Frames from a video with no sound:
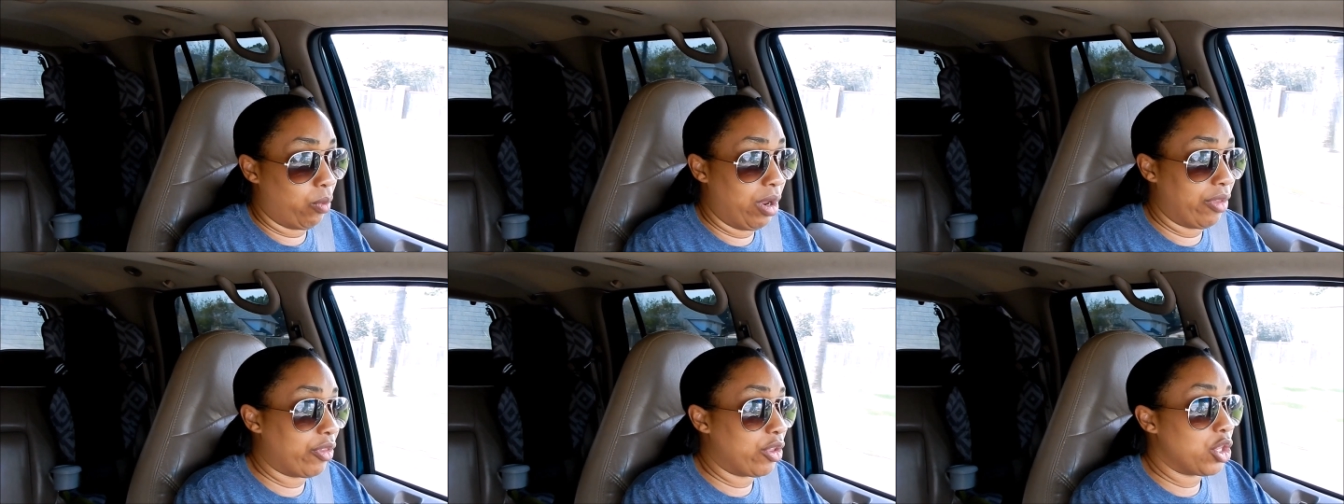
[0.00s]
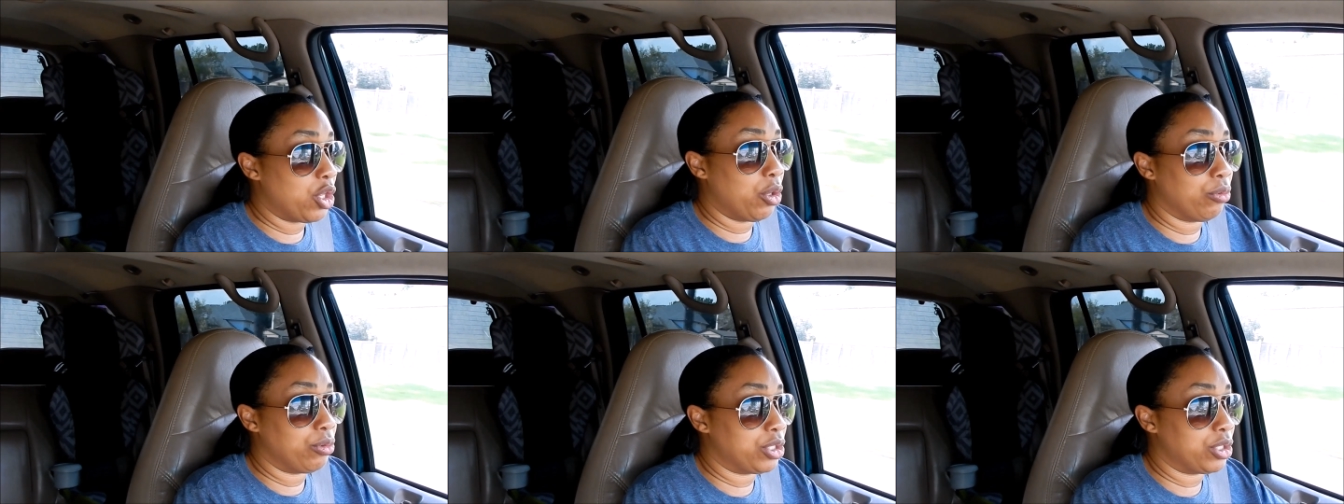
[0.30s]
Whether
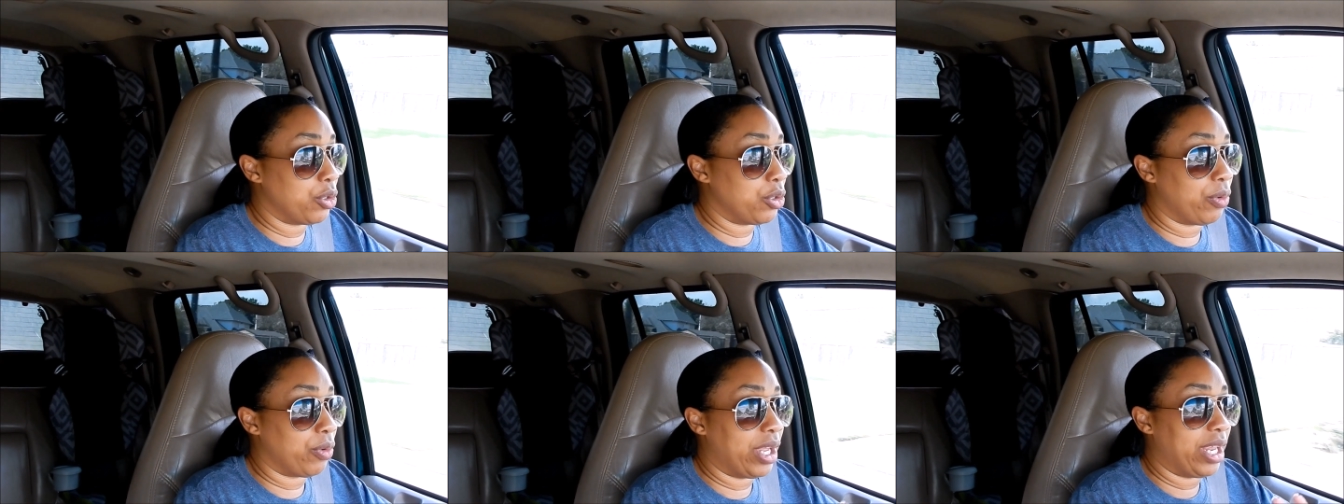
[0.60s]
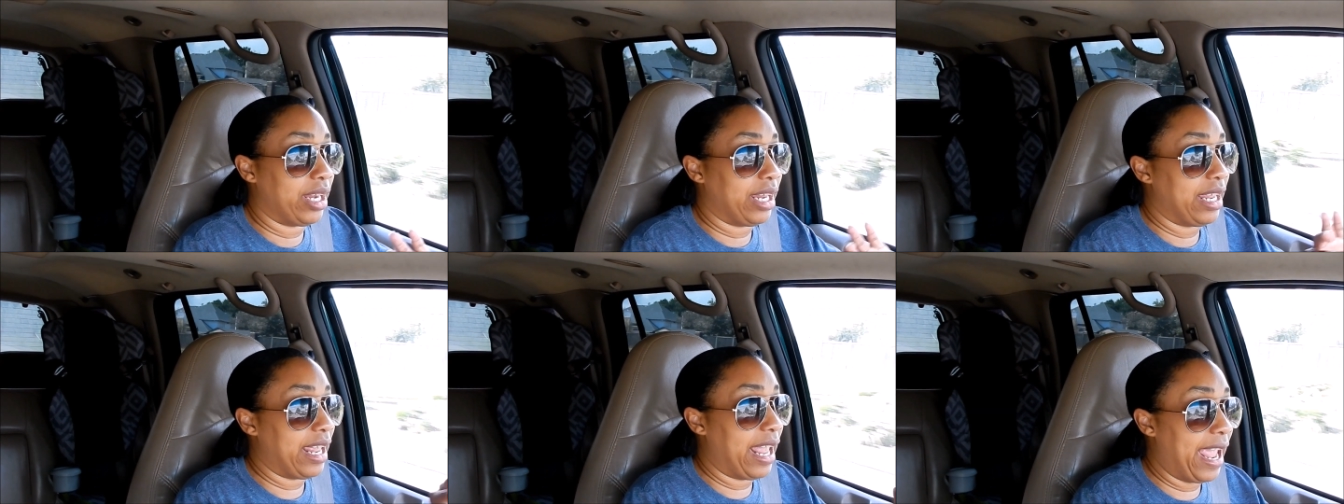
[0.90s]
you do
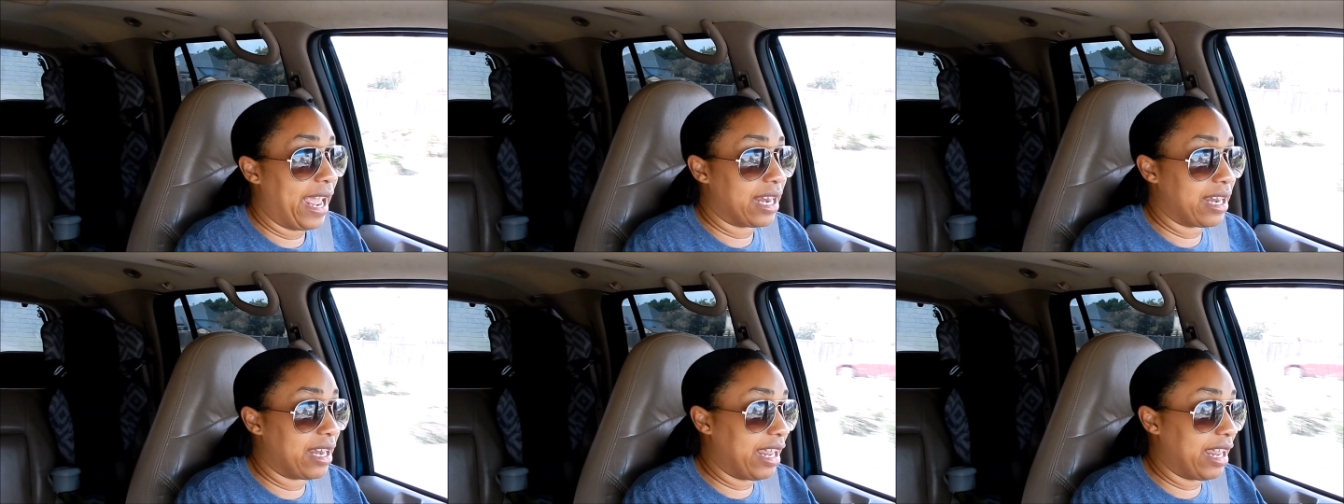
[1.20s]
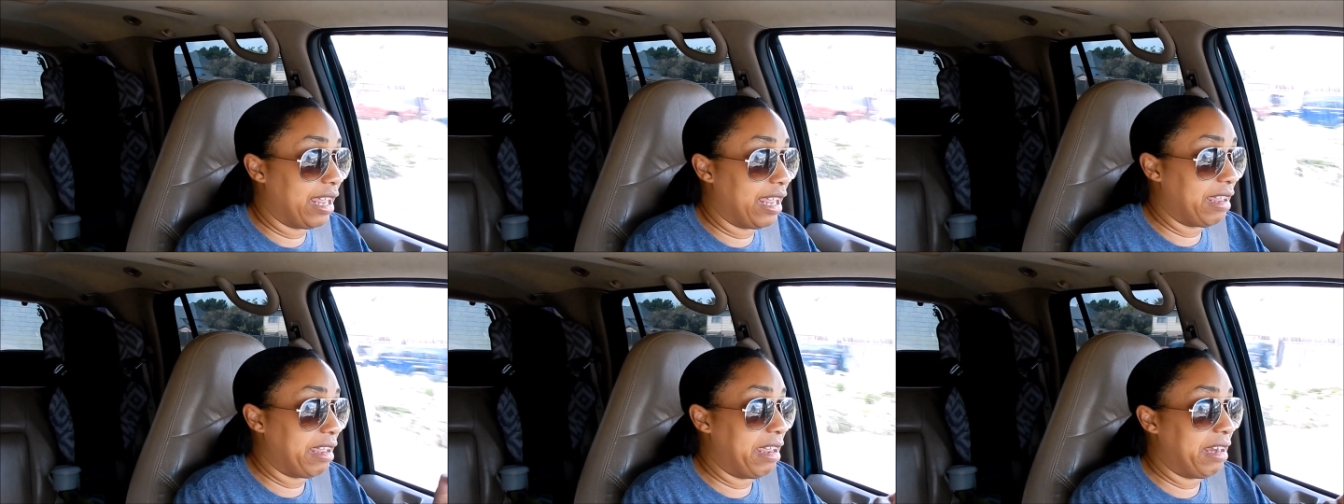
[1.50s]
any
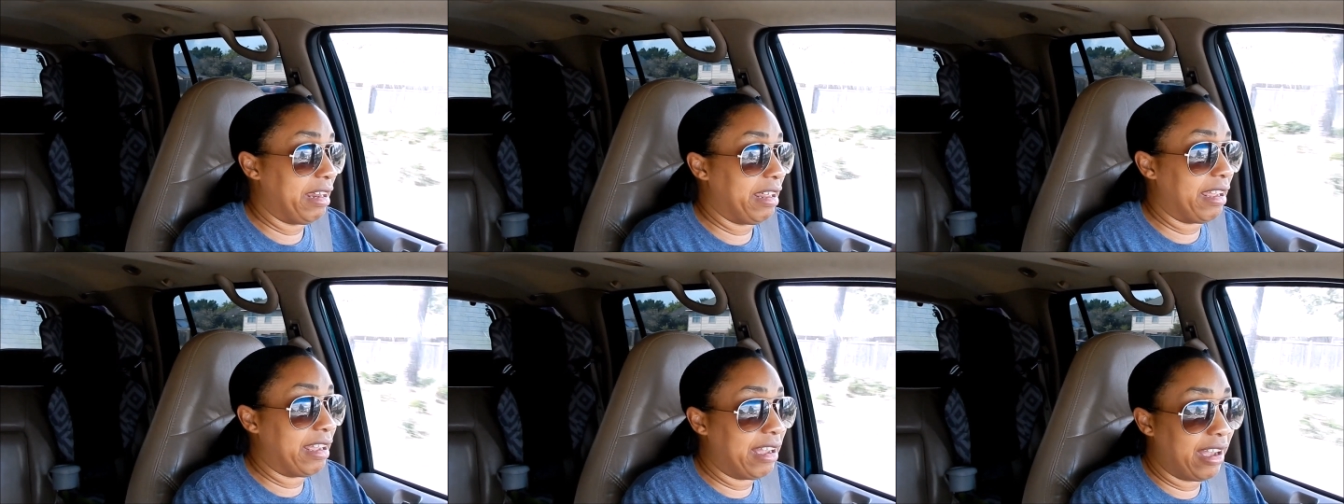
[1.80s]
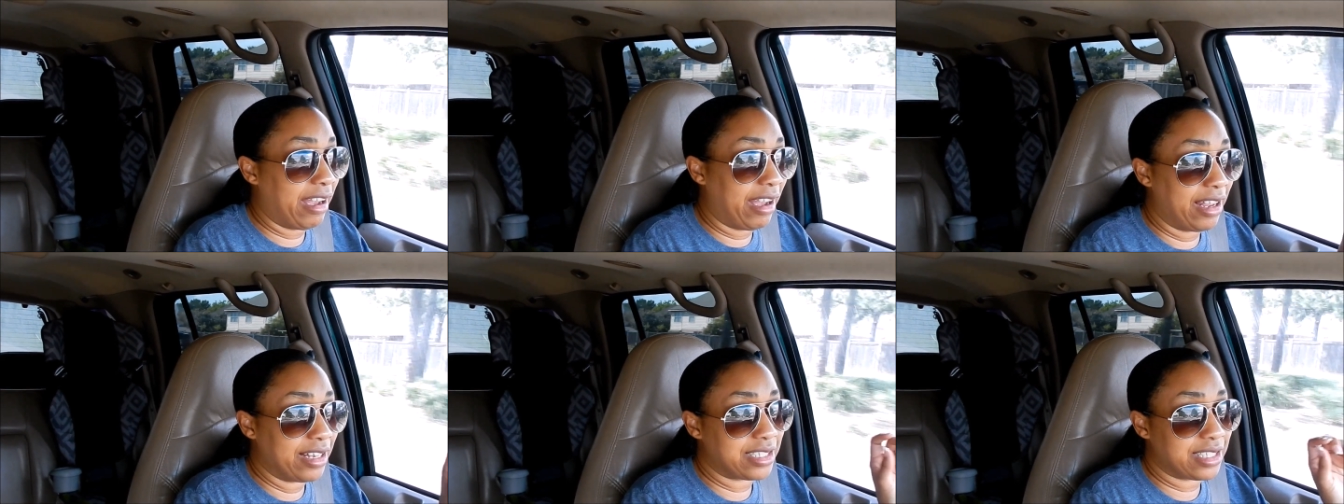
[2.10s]
editing, any
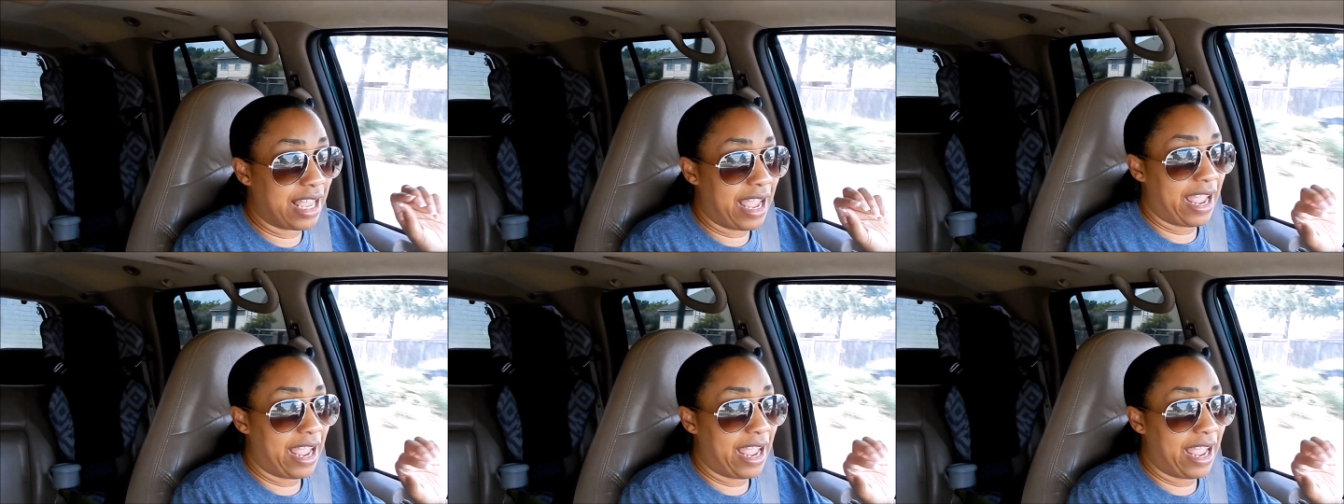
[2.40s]
cuts,